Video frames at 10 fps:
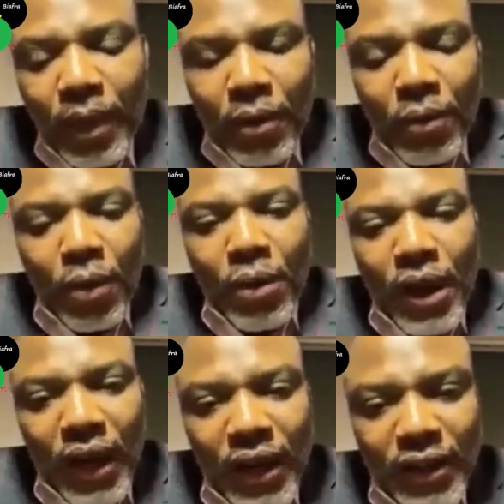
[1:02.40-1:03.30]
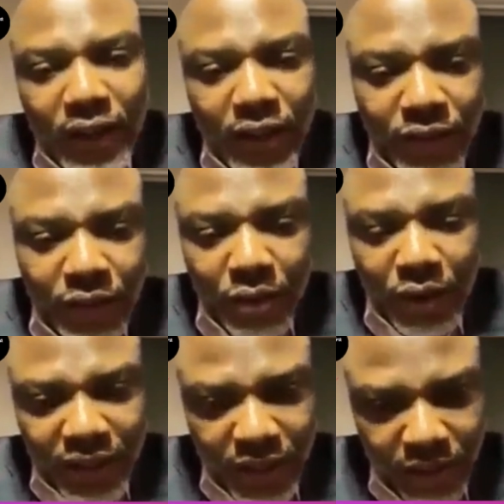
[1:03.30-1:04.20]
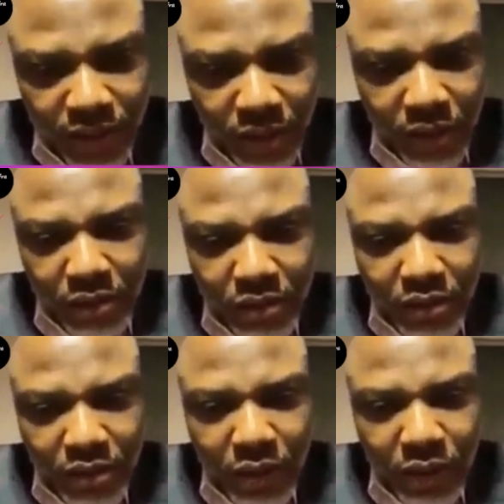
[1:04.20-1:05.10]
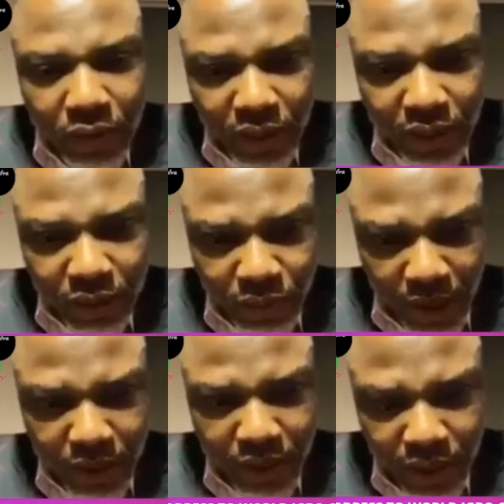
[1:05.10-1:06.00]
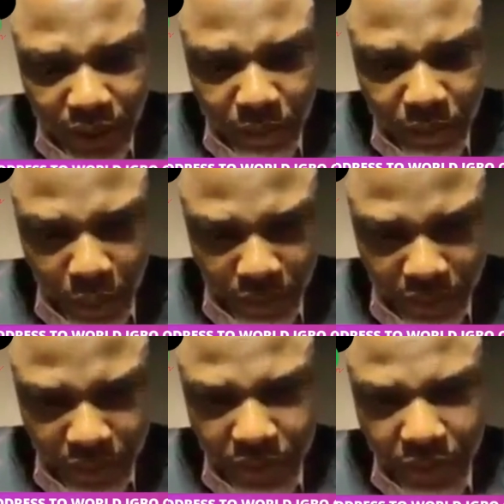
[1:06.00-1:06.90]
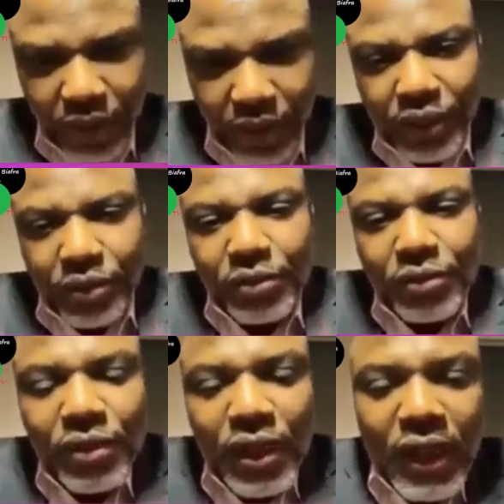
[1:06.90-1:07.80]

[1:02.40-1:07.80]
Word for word: what we are asking for as a result of this very important occasion